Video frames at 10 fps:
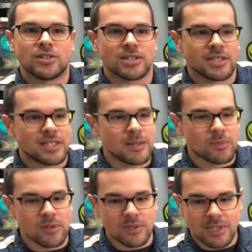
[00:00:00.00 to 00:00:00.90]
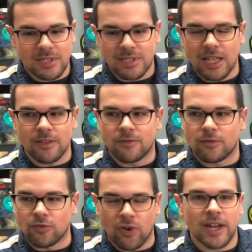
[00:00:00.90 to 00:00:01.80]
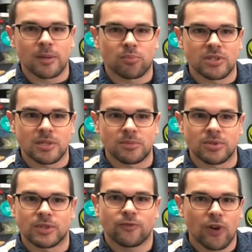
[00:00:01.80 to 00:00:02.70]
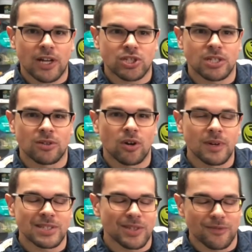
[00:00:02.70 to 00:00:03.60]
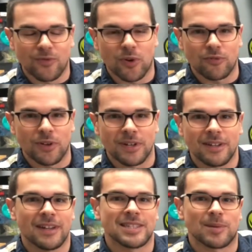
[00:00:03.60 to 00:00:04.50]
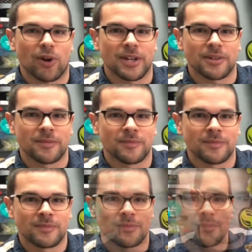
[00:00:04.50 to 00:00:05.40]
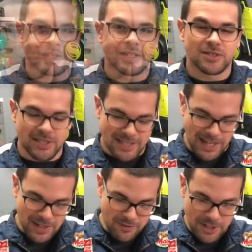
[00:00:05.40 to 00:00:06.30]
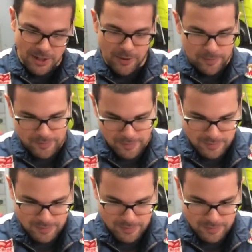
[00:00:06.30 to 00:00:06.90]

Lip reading: just to keep those safe riding principles fresh and always at the forefront as I'm riding. Here's the second video.